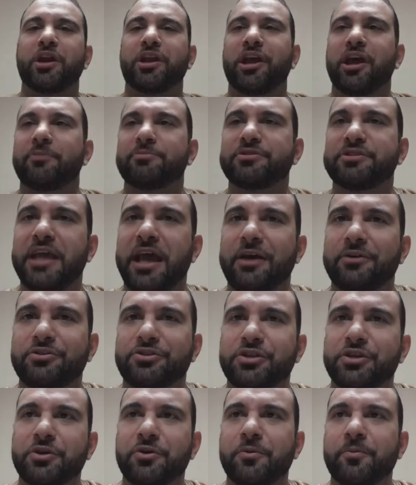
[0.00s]
what it comes
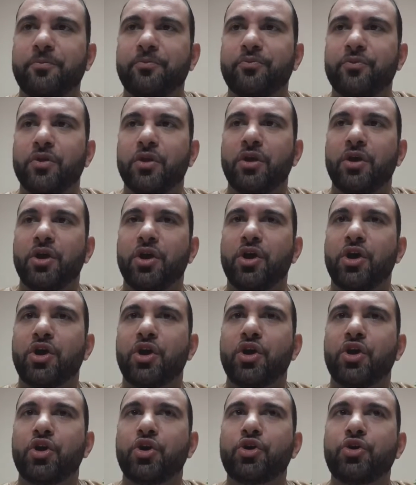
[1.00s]
down to.
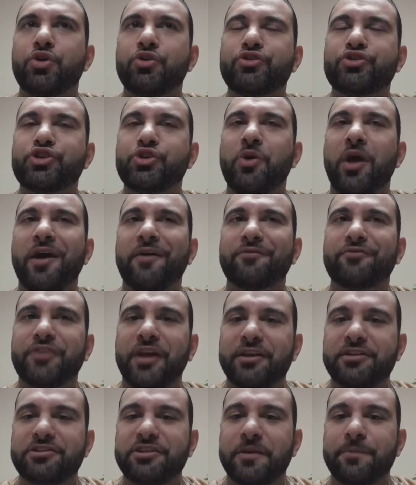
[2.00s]
Could you have
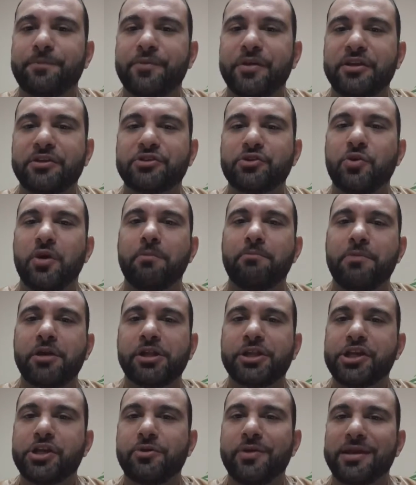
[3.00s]
done something to
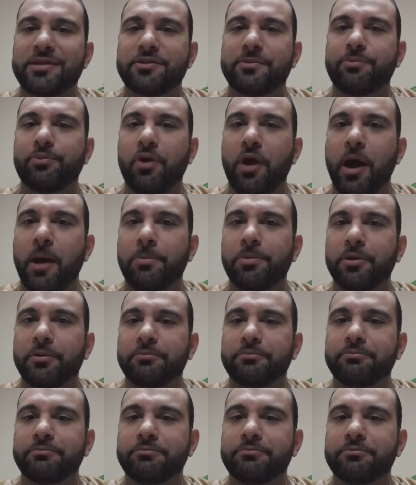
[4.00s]
ameliorate the
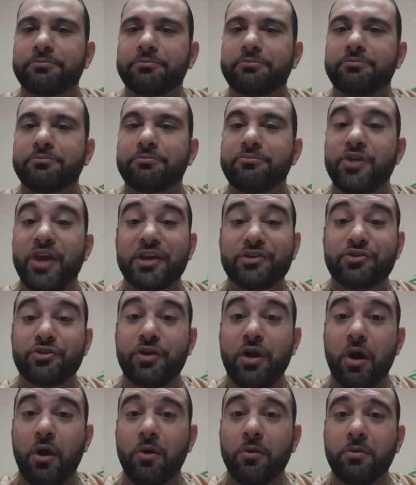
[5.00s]
problem? Yes
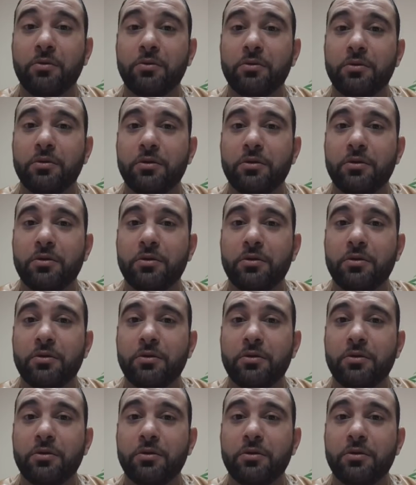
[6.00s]
or no?